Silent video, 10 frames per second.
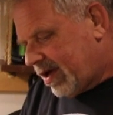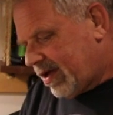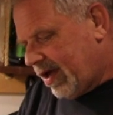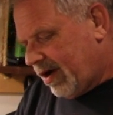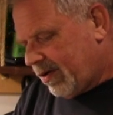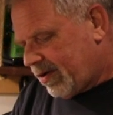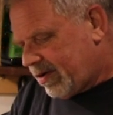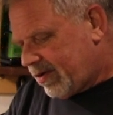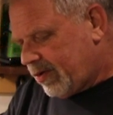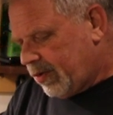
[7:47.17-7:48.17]
you know,
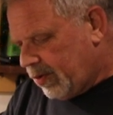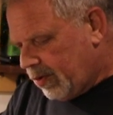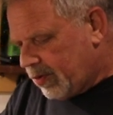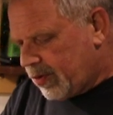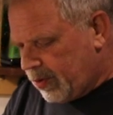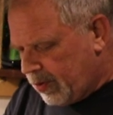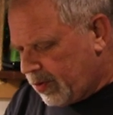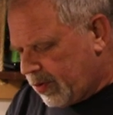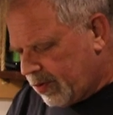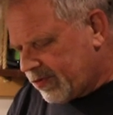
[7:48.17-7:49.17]
cool,
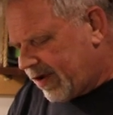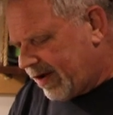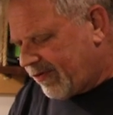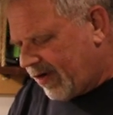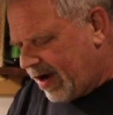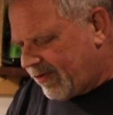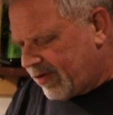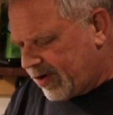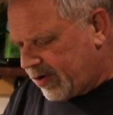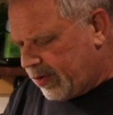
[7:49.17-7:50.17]
take
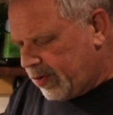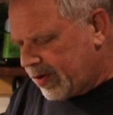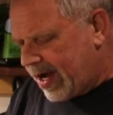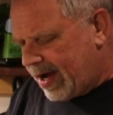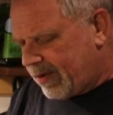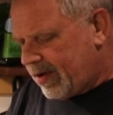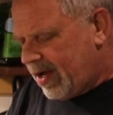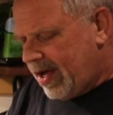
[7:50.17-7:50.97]
forever to cool down.